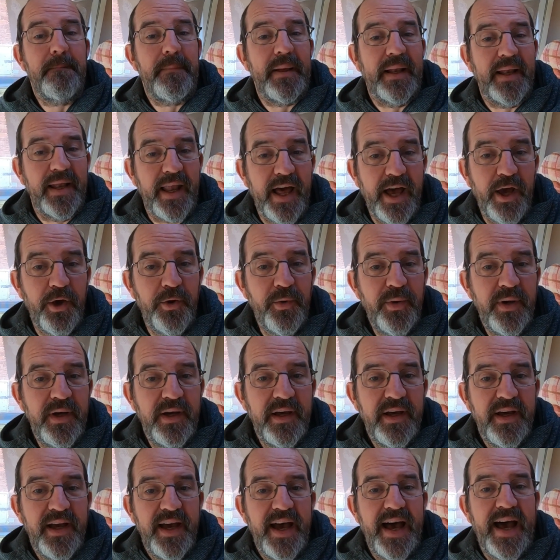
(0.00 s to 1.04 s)
below,
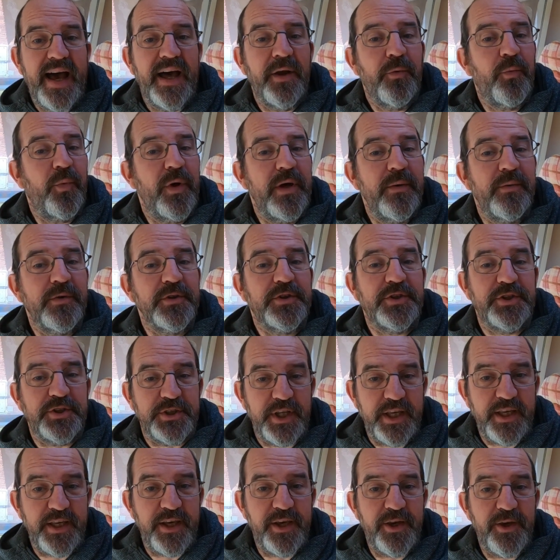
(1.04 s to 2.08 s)
and we will
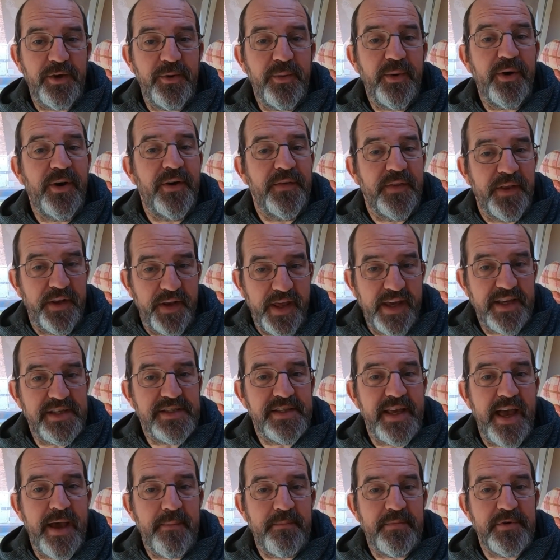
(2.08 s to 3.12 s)
see you on the
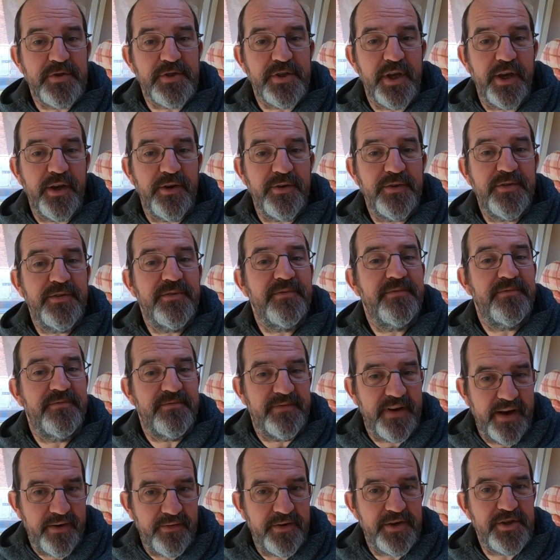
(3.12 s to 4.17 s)
next episode
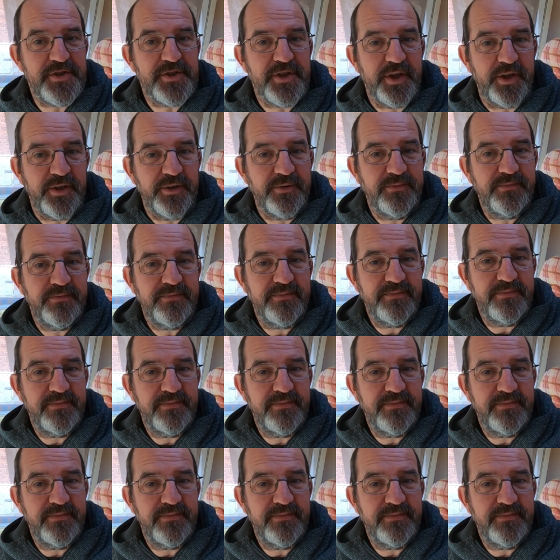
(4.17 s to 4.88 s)
very soon.